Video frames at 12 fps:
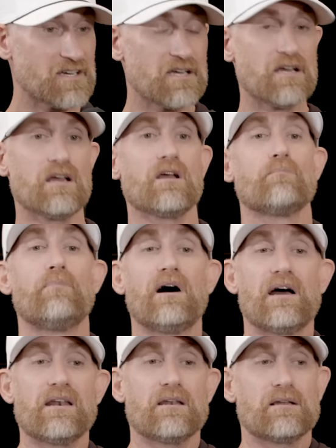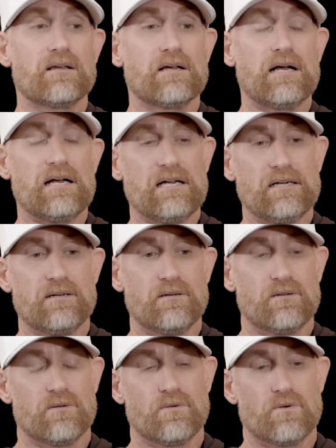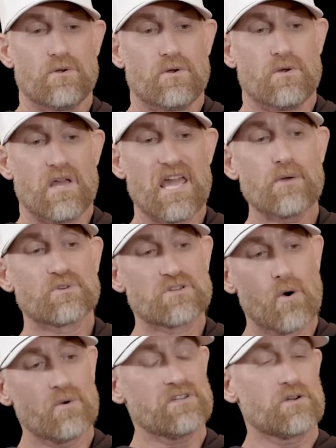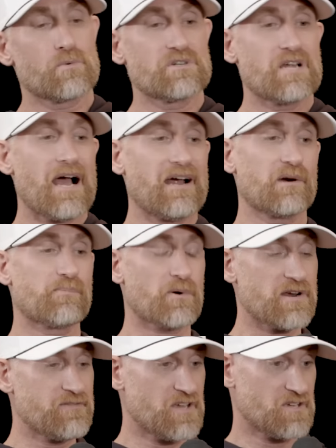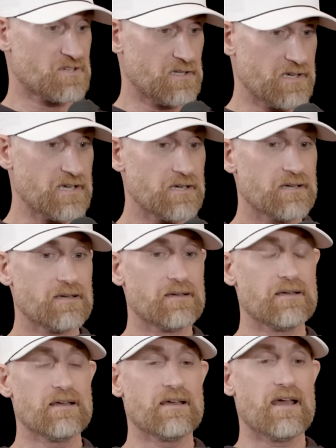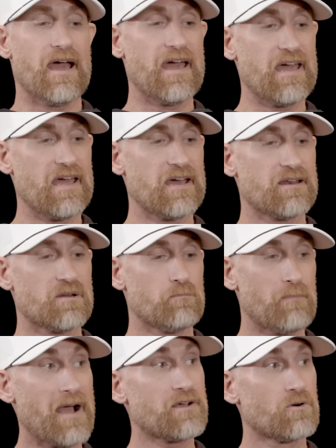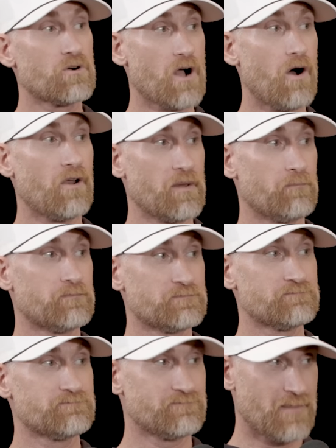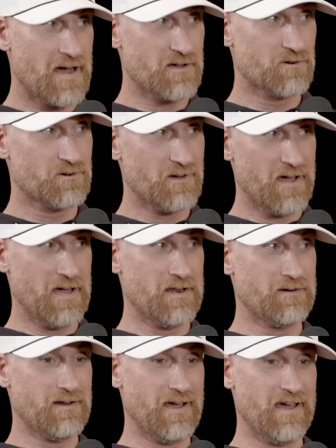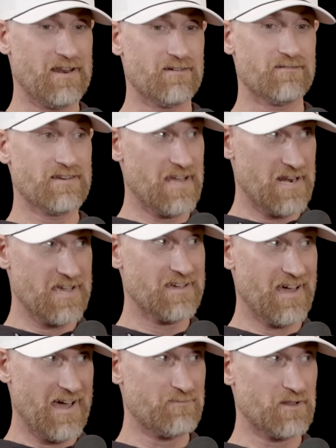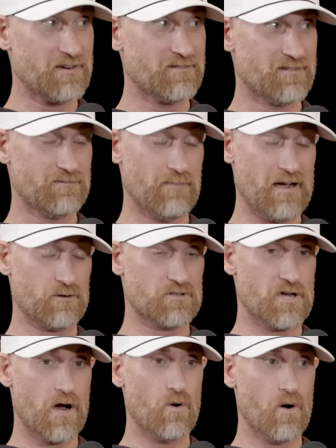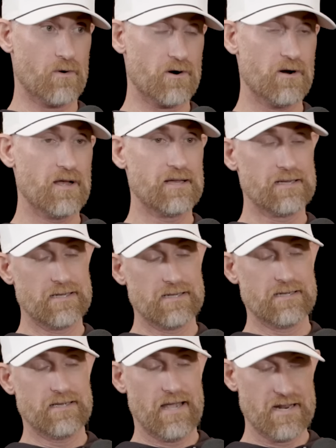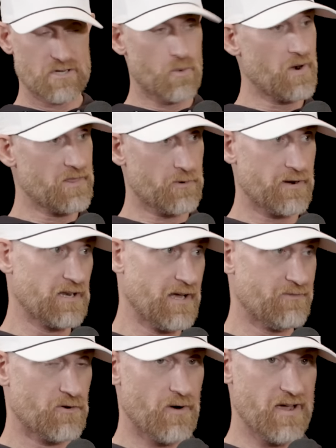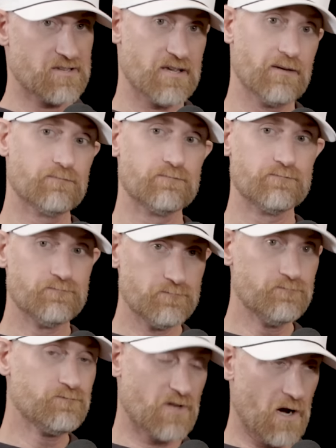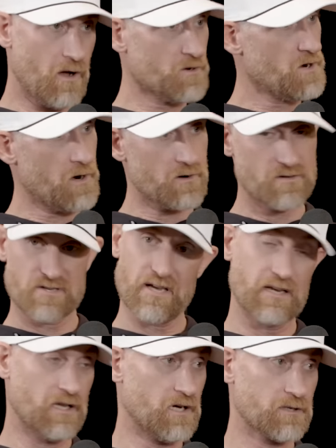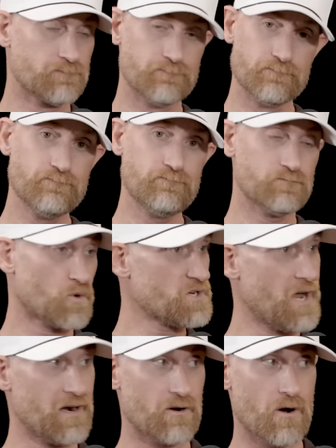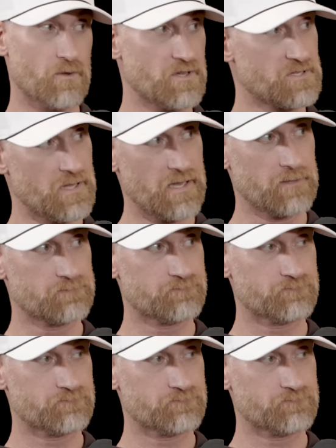Yep. But uh, he was going to retire previously, and Michael called him. Michael and and Denny Hamlin, Michael's co-owner yep. in 23XI Racing, called Kurt and said, "Look, we're trying to grow this thing.